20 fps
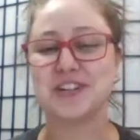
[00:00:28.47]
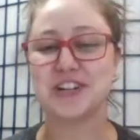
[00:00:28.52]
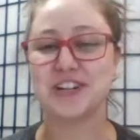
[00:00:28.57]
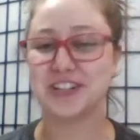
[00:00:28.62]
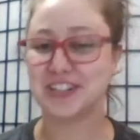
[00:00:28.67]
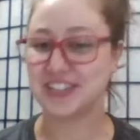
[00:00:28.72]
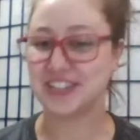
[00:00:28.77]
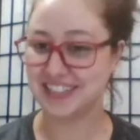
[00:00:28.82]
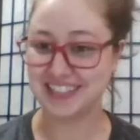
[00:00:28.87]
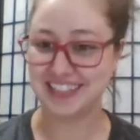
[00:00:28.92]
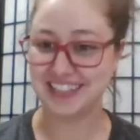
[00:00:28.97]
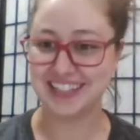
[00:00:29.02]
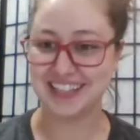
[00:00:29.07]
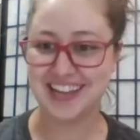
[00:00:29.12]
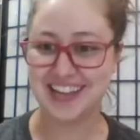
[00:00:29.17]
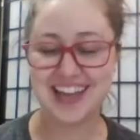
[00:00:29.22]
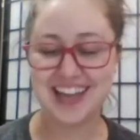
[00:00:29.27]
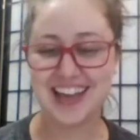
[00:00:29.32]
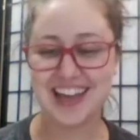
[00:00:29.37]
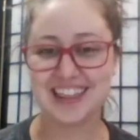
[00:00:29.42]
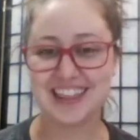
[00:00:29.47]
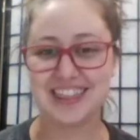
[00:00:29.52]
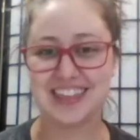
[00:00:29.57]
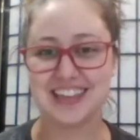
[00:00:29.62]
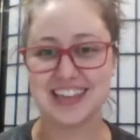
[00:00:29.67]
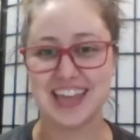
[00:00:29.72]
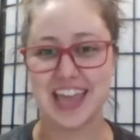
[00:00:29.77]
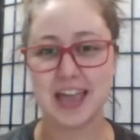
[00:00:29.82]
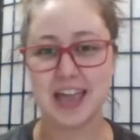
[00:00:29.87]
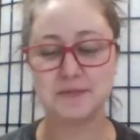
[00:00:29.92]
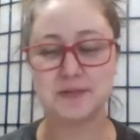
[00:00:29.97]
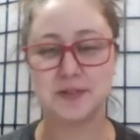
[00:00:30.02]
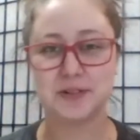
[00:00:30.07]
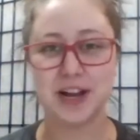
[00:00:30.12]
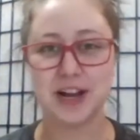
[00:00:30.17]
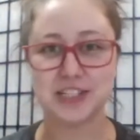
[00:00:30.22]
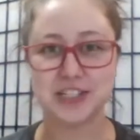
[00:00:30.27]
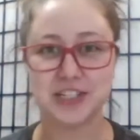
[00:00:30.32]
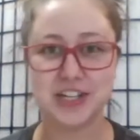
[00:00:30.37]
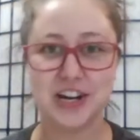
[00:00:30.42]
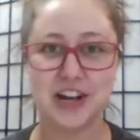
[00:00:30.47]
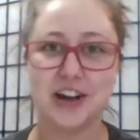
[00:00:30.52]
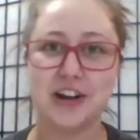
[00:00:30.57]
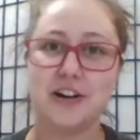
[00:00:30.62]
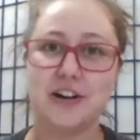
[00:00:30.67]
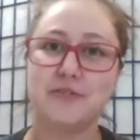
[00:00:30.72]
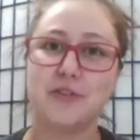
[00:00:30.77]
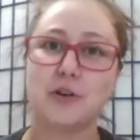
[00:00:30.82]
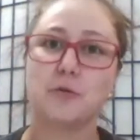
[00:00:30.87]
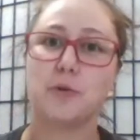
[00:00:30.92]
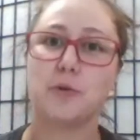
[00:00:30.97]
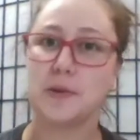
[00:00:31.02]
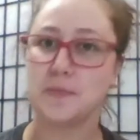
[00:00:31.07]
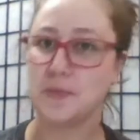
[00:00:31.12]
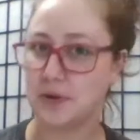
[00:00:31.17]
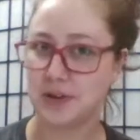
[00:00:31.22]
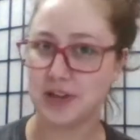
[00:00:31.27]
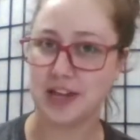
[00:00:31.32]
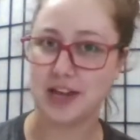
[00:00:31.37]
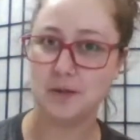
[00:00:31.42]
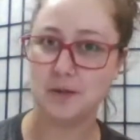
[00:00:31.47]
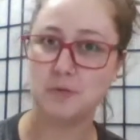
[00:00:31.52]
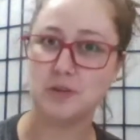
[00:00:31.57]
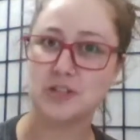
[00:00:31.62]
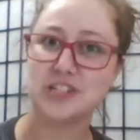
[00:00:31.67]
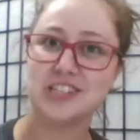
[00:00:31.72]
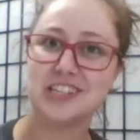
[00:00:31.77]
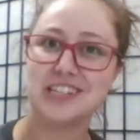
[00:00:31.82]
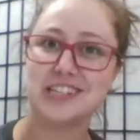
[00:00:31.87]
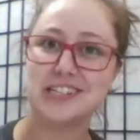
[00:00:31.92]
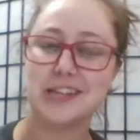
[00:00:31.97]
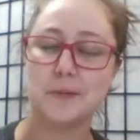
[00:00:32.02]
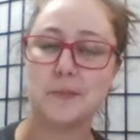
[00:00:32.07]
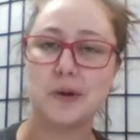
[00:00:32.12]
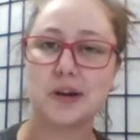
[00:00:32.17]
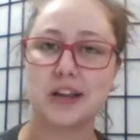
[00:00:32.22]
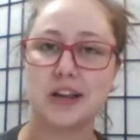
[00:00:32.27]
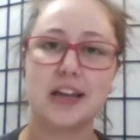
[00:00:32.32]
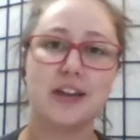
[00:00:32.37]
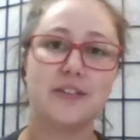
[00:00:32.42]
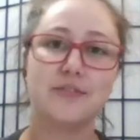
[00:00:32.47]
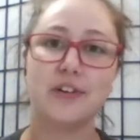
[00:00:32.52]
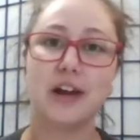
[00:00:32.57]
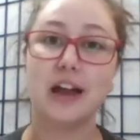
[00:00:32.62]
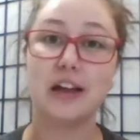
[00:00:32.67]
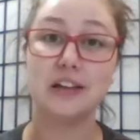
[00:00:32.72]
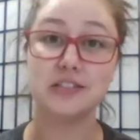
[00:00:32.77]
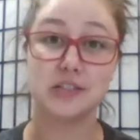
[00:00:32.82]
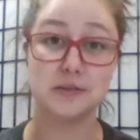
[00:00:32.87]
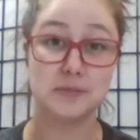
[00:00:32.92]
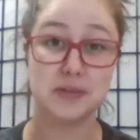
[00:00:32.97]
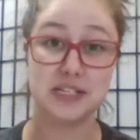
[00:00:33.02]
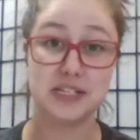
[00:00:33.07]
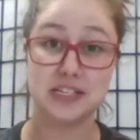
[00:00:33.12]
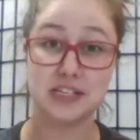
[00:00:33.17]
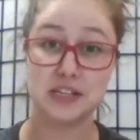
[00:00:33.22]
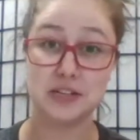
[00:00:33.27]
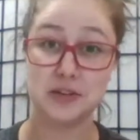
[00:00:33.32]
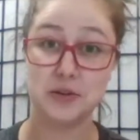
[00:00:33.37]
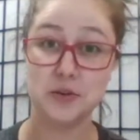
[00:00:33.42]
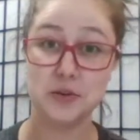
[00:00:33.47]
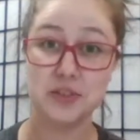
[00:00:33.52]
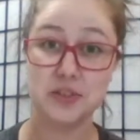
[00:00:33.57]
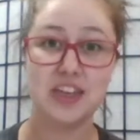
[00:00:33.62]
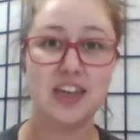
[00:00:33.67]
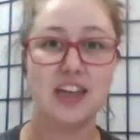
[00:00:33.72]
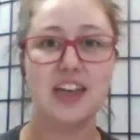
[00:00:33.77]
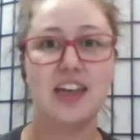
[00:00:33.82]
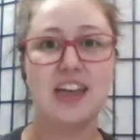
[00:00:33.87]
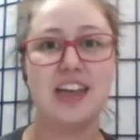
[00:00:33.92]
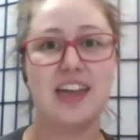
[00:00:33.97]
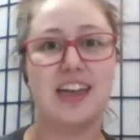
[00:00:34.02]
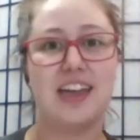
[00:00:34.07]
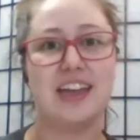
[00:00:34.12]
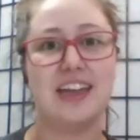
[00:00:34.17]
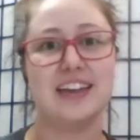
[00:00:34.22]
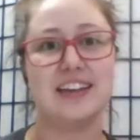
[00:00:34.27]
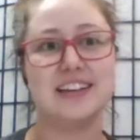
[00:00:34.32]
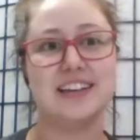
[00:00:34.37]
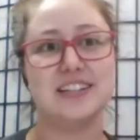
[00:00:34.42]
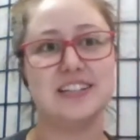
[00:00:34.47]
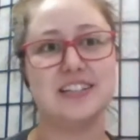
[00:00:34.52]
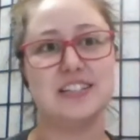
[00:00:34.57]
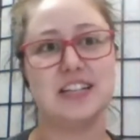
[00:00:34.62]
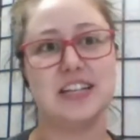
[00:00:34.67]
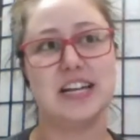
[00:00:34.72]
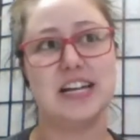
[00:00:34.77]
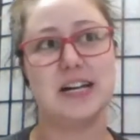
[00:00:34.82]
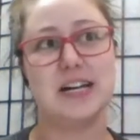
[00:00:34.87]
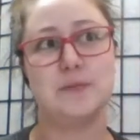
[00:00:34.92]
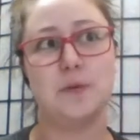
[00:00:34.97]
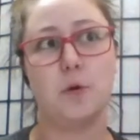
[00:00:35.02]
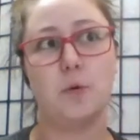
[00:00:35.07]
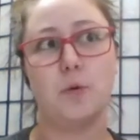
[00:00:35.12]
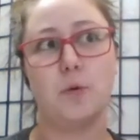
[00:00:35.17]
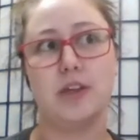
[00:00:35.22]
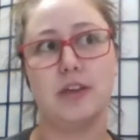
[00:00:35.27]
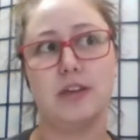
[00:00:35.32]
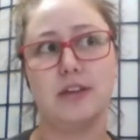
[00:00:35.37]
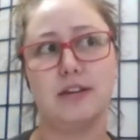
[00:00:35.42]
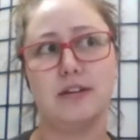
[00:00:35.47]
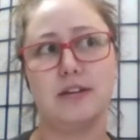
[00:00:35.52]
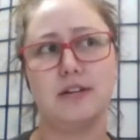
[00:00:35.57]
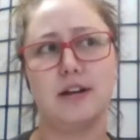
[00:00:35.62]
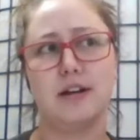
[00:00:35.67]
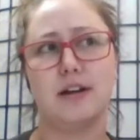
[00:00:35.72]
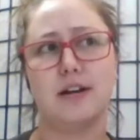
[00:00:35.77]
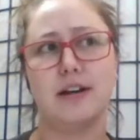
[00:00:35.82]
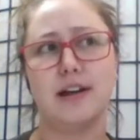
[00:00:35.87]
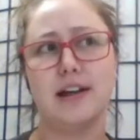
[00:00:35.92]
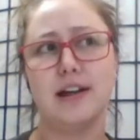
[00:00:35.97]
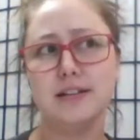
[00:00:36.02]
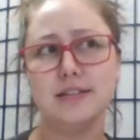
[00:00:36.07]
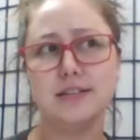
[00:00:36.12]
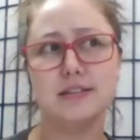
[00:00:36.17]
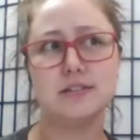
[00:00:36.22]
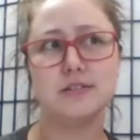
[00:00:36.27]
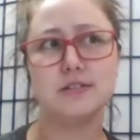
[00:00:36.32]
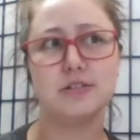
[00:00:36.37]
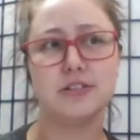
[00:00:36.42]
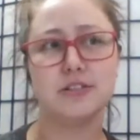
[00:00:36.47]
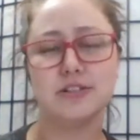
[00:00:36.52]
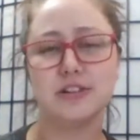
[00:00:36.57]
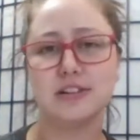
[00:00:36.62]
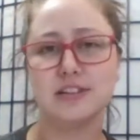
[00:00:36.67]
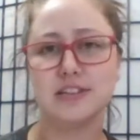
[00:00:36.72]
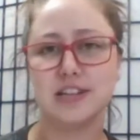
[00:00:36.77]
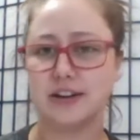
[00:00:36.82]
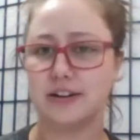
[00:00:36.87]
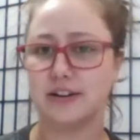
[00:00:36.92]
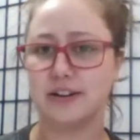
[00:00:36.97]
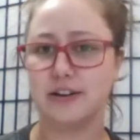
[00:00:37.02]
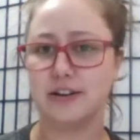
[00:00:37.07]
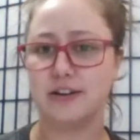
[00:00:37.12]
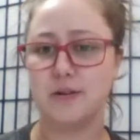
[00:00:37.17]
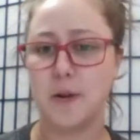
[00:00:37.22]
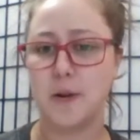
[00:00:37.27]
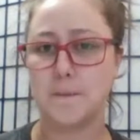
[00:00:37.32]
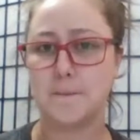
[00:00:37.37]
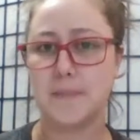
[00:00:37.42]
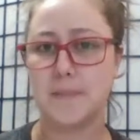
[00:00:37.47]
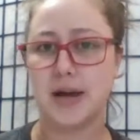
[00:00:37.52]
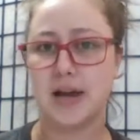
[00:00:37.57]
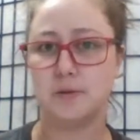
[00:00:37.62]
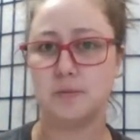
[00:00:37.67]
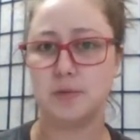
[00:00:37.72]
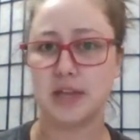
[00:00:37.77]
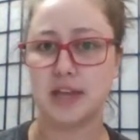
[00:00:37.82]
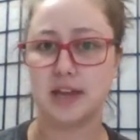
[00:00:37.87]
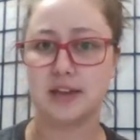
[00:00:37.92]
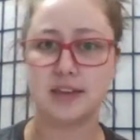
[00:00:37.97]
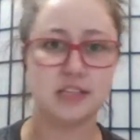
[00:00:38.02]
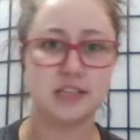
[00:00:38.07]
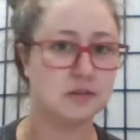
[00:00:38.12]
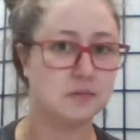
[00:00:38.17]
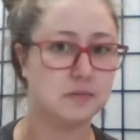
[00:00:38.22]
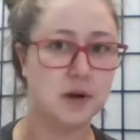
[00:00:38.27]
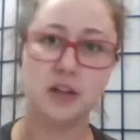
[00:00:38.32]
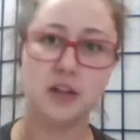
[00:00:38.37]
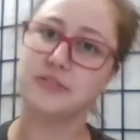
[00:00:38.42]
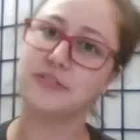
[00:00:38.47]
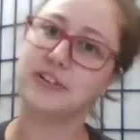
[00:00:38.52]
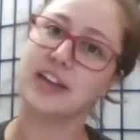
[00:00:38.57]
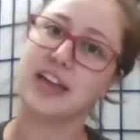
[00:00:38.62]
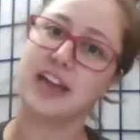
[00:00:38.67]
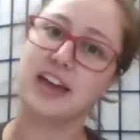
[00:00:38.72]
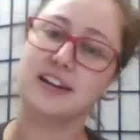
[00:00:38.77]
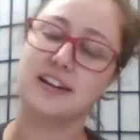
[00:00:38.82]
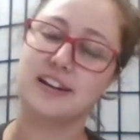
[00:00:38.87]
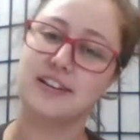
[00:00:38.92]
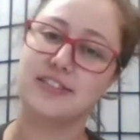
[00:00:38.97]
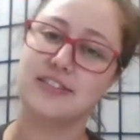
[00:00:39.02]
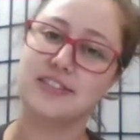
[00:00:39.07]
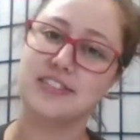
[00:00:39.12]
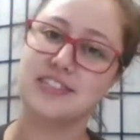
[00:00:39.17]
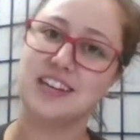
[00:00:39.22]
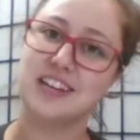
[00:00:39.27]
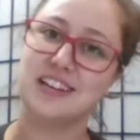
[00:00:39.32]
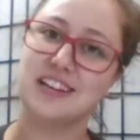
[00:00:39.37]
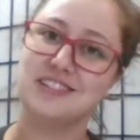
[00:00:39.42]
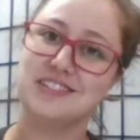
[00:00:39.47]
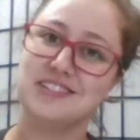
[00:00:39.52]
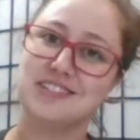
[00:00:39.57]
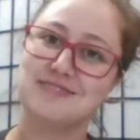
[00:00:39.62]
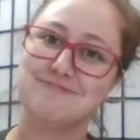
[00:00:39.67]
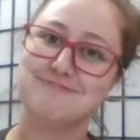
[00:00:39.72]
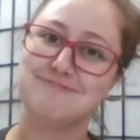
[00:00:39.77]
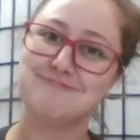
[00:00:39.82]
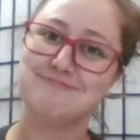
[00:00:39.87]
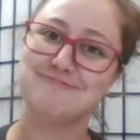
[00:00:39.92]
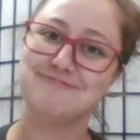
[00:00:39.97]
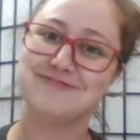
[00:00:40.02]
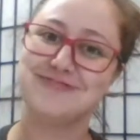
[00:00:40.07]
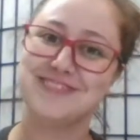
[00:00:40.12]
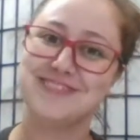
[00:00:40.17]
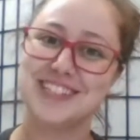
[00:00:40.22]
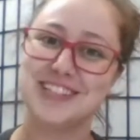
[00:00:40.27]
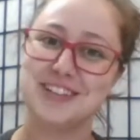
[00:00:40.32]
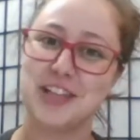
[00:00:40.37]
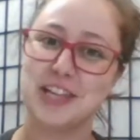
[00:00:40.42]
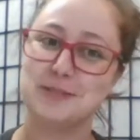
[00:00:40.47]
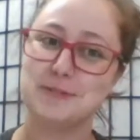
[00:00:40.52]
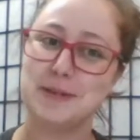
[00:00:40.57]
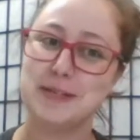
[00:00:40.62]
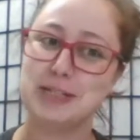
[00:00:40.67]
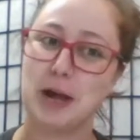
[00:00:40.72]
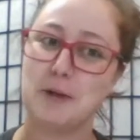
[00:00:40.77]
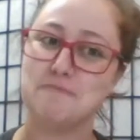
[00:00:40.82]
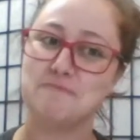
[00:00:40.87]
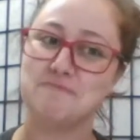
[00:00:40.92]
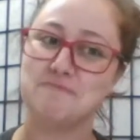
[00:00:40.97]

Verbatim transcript: currently the camp director of Rainbow Camp, which is a summer camp for LGBT youth. And um, we are held in Northern Ontario, but we get kids from all over Canada and the States. So that's my job.